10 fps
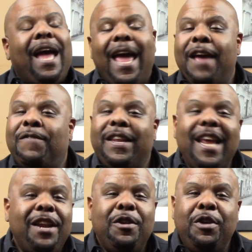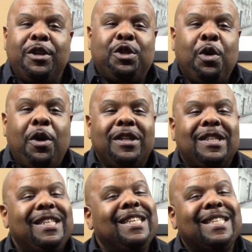If you didn't do your
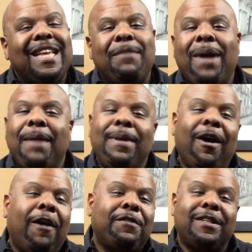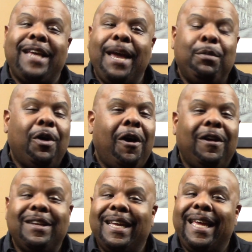chores, this thing may be off the table
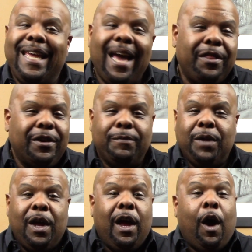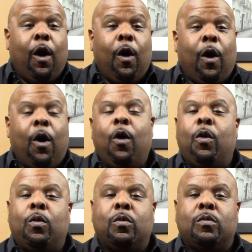altogether.
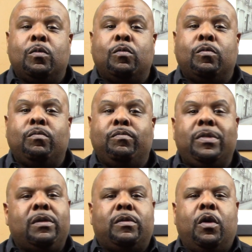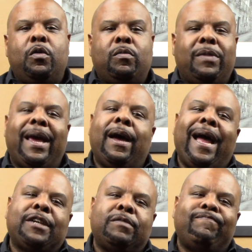Oh, so
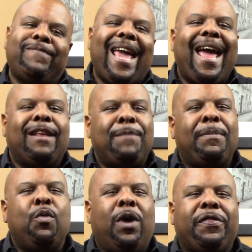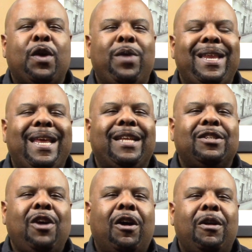yeah, it's maybe one thing we didn't
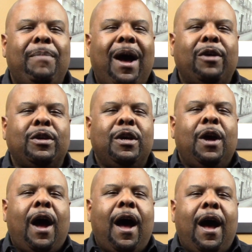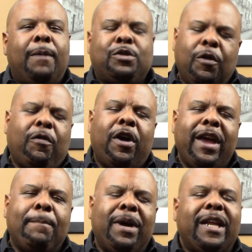talk about so far
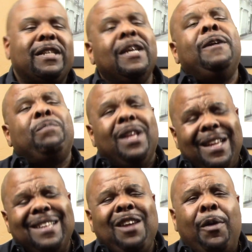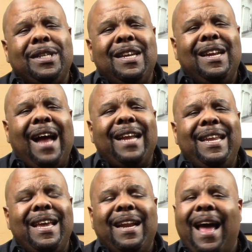yet, but it's always a good
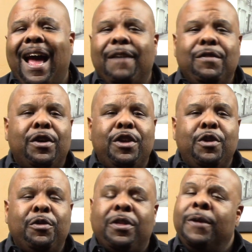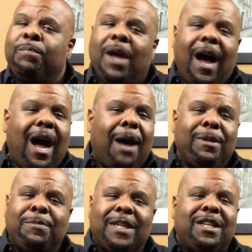idea to have your youth,
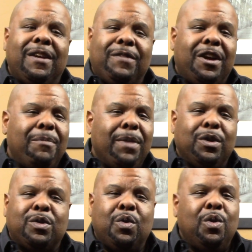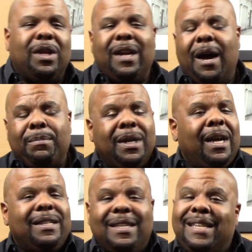especially if they're in middle school and up,
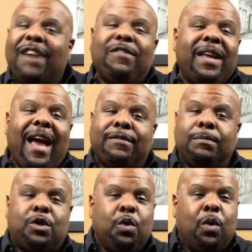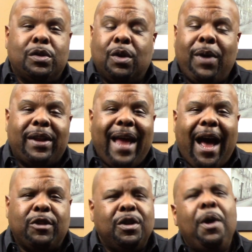to definitely have some chores around the house.